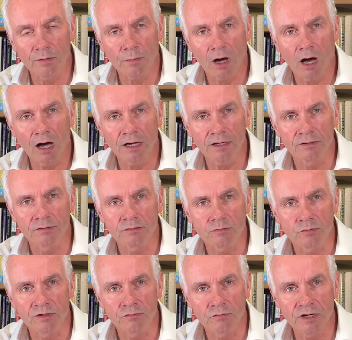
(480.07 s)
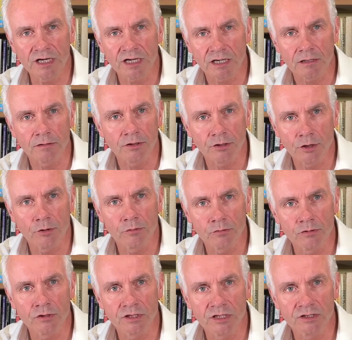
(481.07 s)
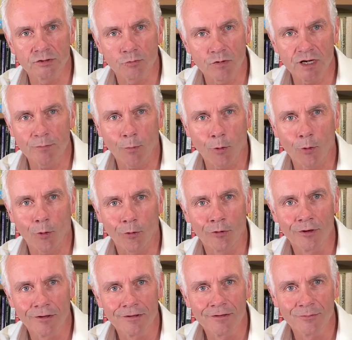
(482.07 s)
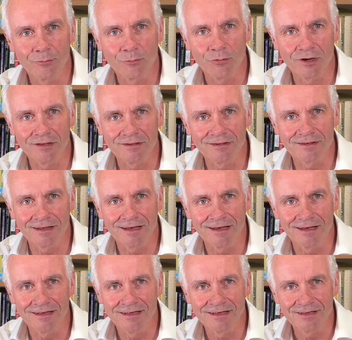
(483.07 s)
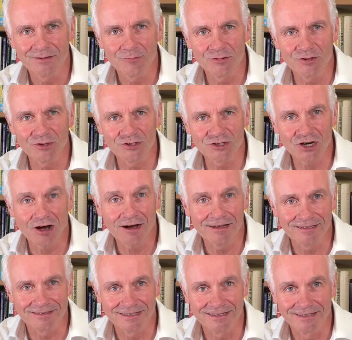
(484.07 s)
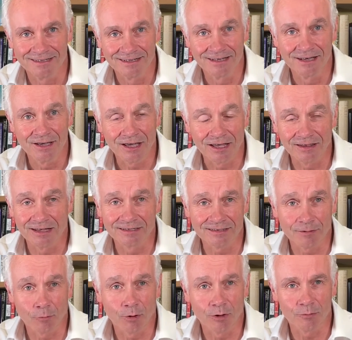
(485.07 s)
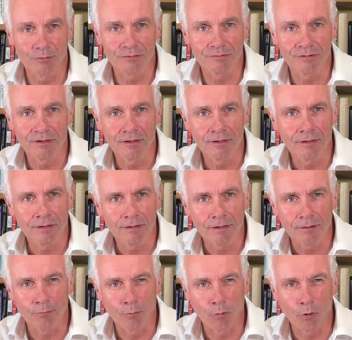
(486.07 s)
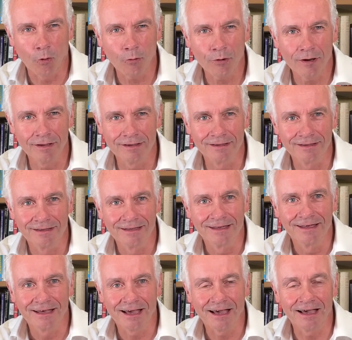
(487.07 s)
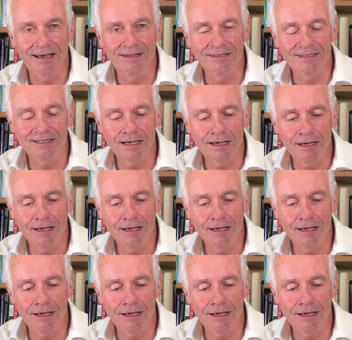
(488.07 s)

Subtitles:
behind with reading. You need to read more with your child. And they say, well, more? And